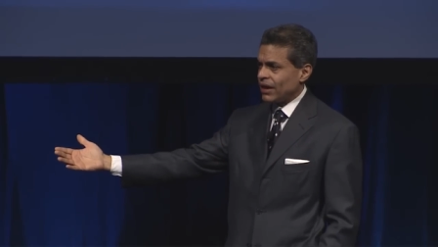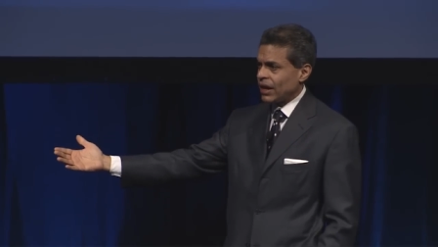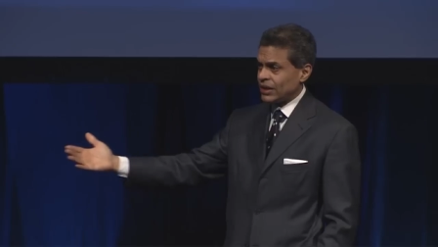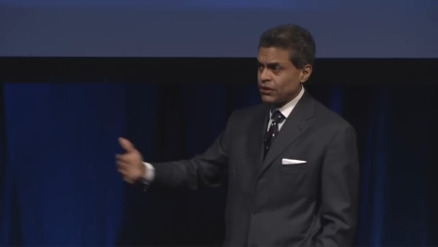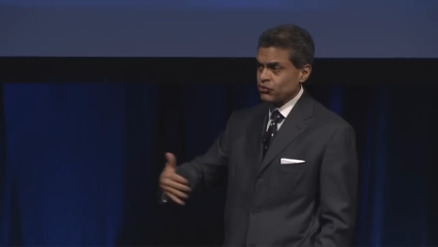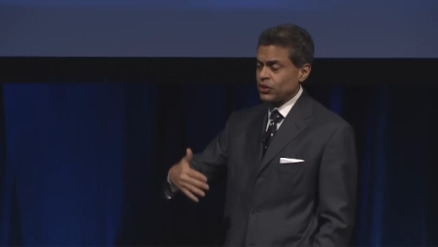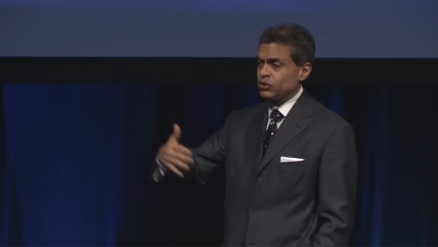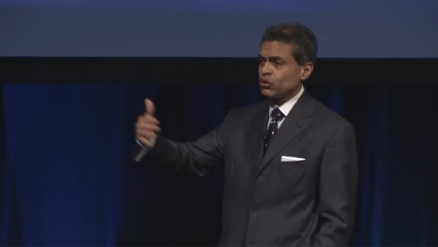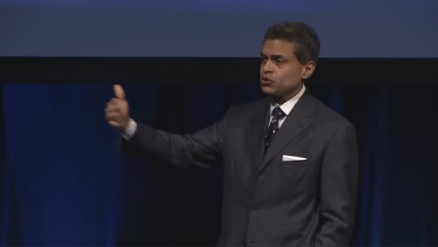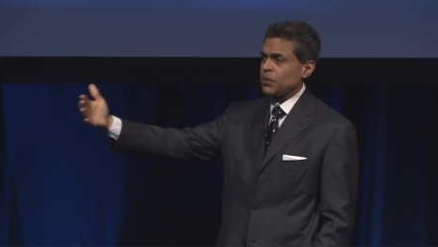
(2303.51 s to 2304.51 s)
and then treat
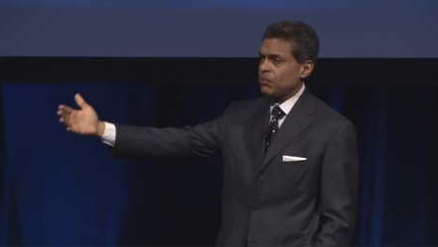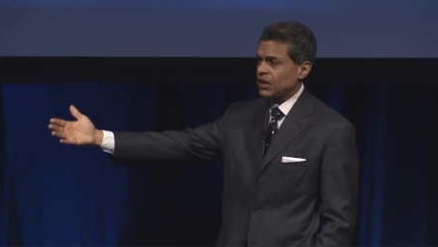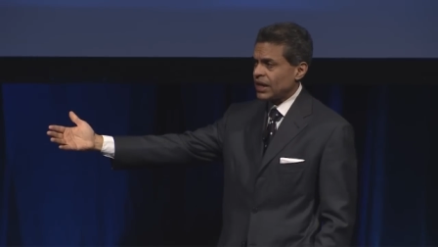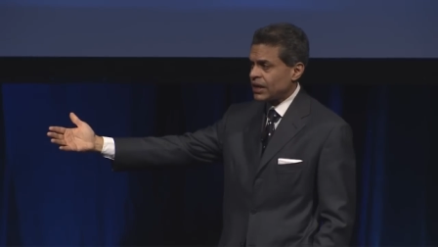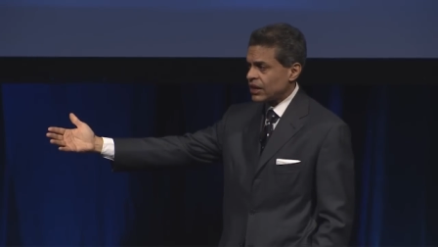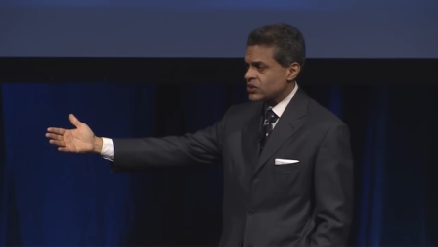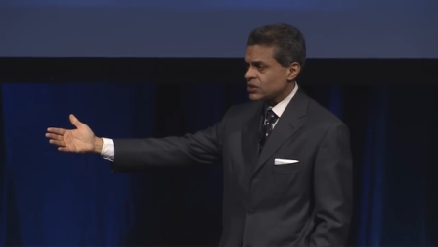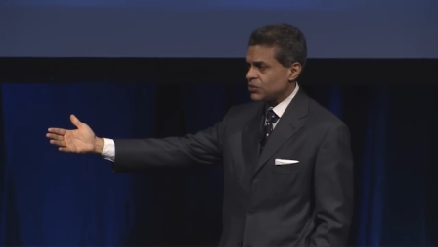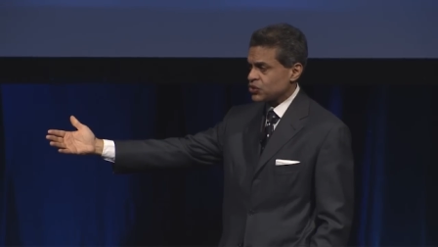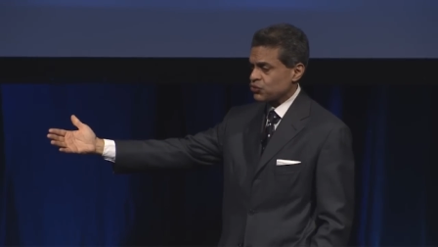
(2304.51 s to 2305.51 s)
those people like
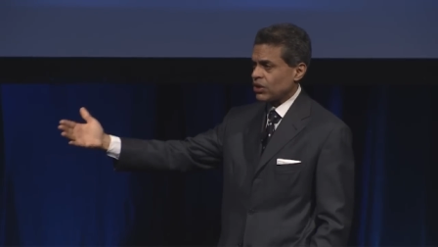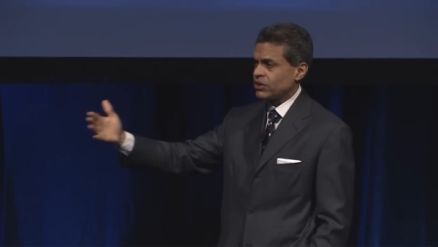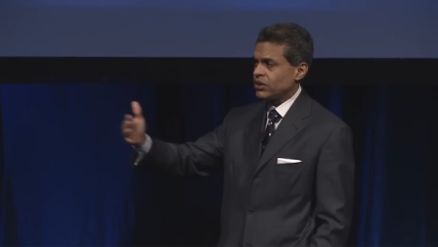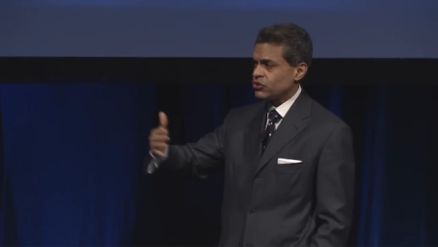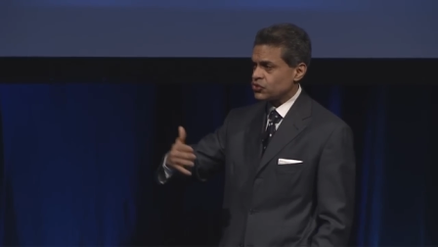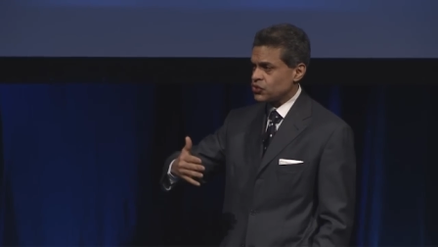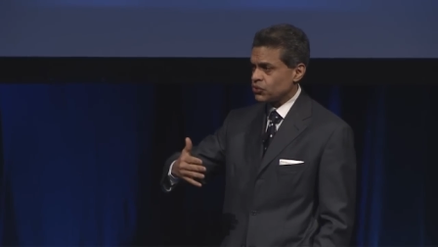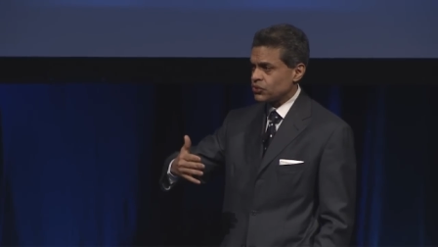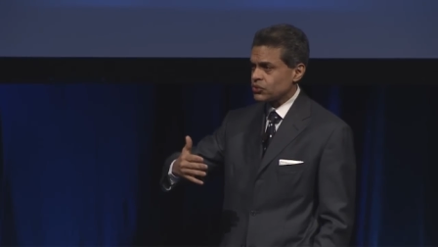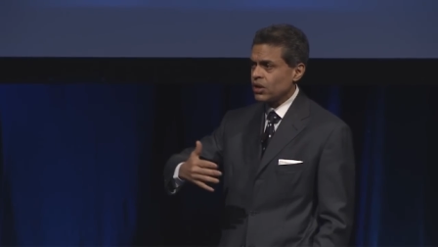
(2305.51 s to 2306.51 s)
customers rather than
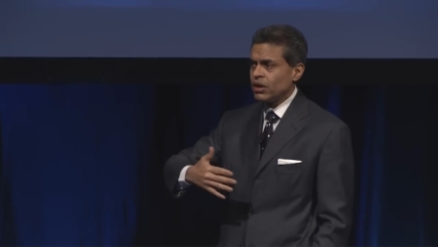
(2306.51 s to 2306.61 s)
students,